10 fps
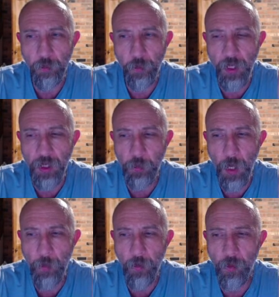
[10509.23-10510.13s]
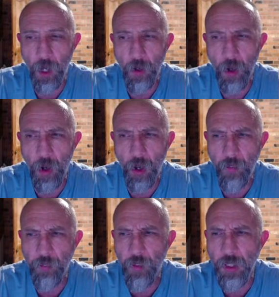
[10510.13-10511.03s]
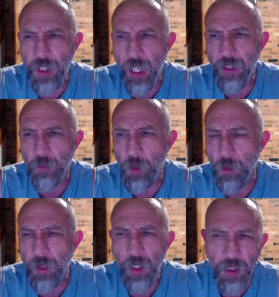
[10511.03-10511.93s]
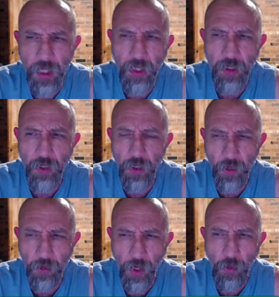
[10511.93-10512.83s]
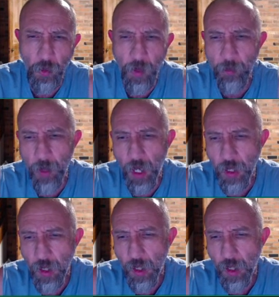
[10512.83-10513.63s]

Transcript: because people go, oh, if I've got to change it, what am I going to change it to that I'm going to remember?